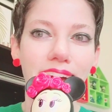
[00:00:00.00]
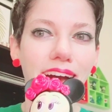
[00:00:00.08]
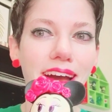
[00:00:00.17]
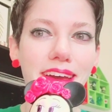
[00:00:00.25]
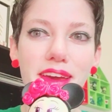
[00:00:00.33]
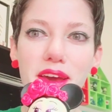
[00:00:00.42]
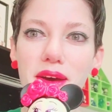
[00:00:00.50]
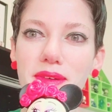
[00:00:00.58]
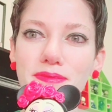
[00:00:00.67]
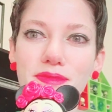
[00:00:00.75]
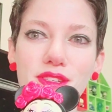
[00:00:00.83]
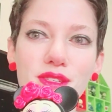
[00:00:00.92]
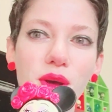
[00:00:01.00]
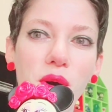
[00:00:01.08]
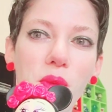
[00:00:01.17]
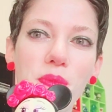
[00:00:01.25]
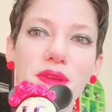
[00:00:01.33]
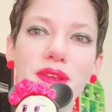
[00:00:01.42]
I am just
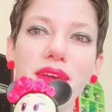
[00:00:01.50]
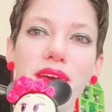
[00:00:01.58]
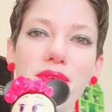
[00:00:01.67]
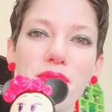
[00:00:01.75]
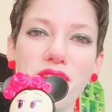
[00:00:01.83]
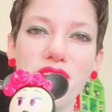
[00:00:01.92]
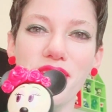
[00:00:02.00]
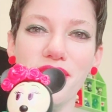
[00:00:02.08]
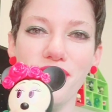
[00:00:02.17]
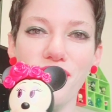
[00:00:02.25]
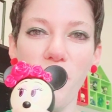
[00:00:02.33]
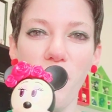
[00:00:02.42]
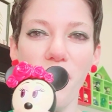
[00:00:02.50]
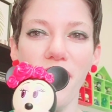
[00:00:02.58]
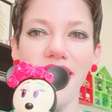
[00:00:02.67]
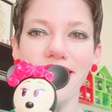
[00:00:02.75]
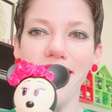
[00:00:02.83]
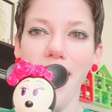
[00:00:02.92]
hoping and wishing for
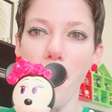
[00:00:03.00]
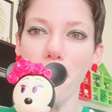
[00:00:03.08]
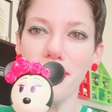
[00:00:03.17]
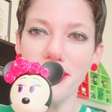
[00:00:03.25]
a top.